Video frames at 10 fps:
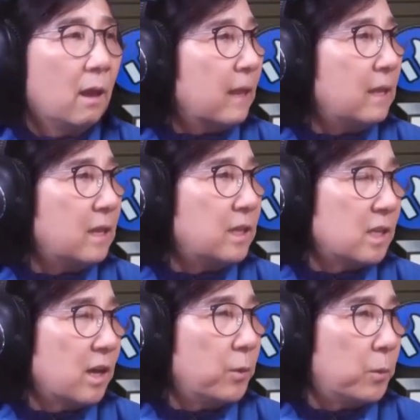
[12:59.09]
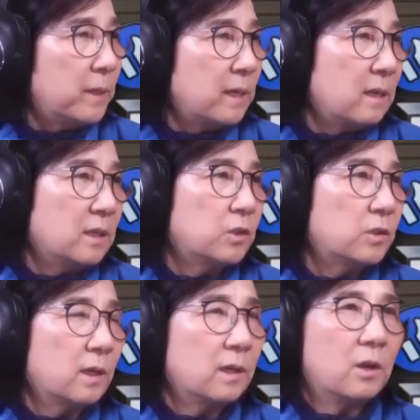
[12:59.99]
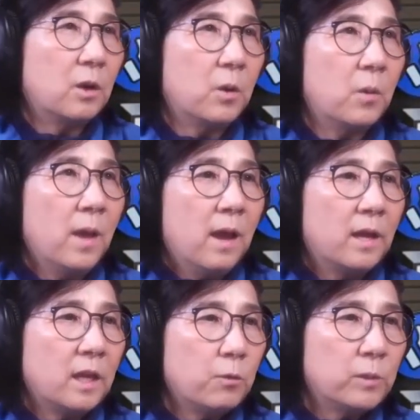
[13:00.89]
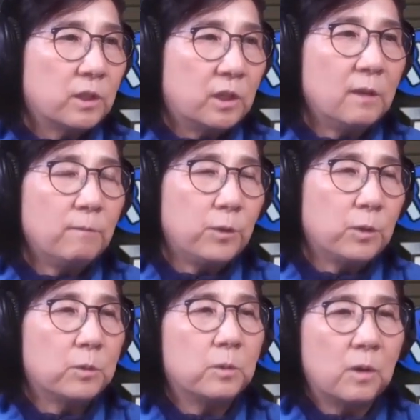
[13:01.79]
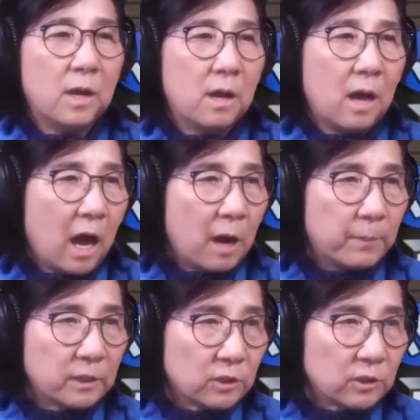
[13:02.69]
And then the other one is, it will give you how much